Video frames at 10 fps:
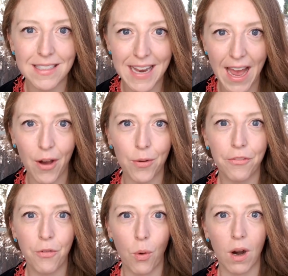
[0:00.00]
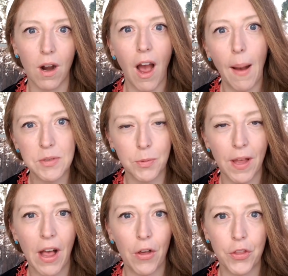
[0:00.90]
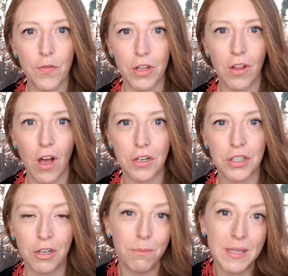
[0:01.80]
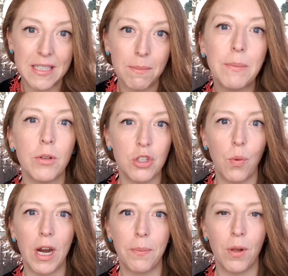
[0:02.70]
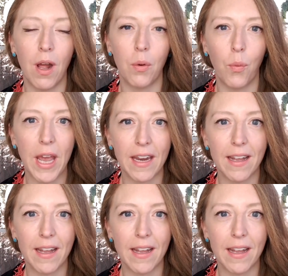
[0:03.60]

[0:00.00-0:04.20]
down for optimal health over the long term. But some people do want to put on weight.